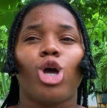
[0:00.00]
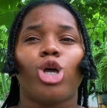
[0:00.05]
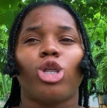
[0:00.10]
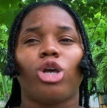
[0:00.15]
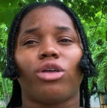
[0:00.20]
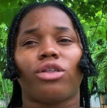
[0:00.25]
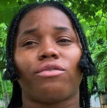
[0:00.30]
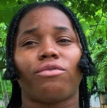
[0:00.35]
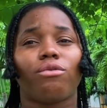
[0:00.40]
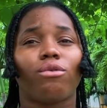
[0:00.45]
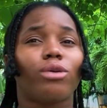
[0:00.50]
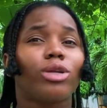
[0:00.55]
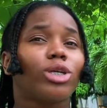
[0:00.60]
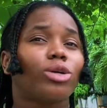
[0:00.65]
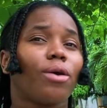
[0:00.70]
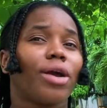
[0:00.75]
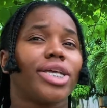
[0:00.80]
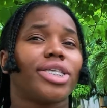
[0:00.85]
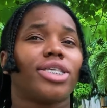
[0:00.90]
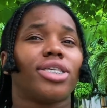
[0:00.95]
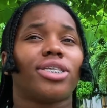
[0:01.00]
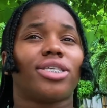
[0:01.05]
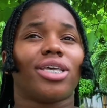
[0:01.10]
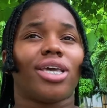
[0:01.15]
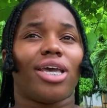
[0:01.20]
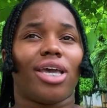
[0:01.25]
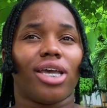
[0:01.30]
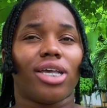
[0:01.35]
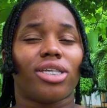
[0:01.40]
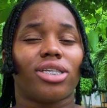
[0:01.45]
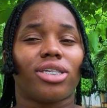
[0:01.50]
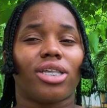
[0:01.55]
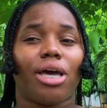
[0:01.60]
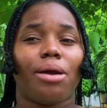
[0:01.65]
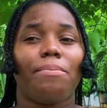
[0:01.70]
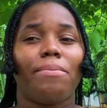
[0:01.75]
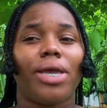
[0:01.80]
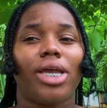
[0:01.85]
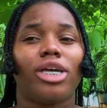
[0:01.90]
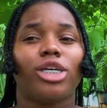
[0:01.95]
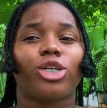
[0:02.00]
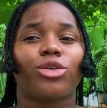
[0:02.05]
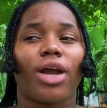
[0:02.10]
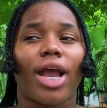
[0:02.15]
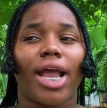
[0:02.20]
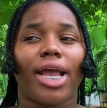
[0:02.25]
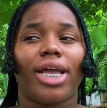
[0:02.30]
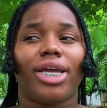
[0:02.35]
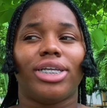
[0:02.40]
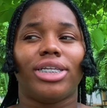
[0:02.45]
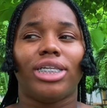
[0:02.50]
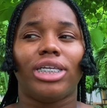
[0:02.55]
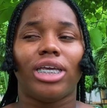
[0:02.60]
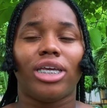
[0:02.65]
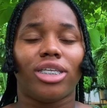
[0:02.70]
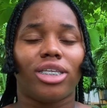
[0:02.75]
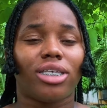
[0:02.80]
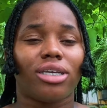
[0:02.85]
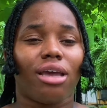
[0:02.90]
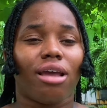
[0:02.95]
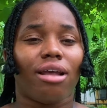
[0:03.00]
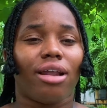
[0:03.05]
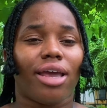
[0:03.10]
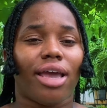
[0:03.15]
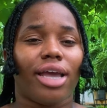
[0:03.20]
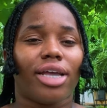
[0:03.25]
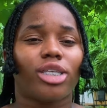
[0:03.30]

Now, the food choices is, let me try and detail it.